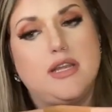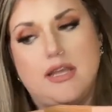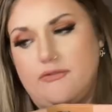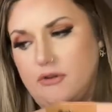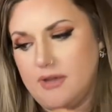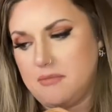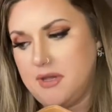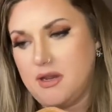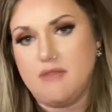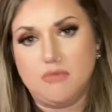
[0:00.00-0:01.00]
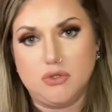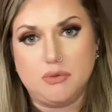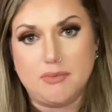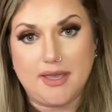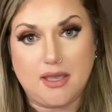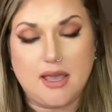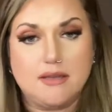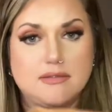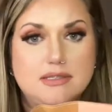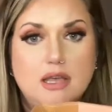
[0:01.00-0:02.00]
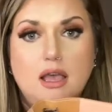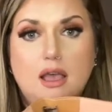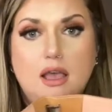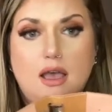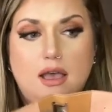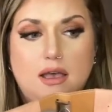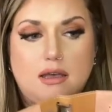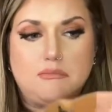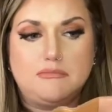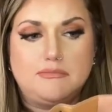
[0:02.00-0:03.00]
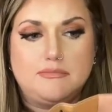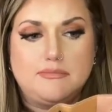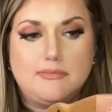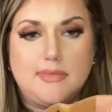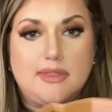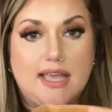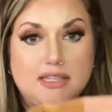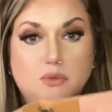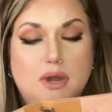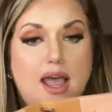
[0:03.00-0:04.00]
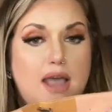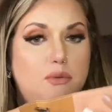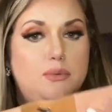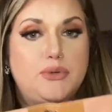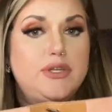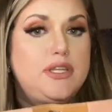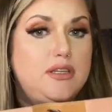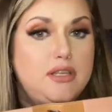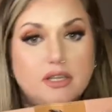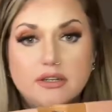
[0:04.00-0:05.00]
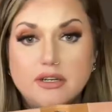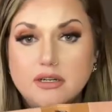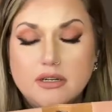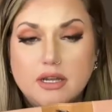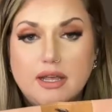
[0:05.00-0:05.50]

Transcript: If you're like me and have multiple bank accounts, that's what I would put in here.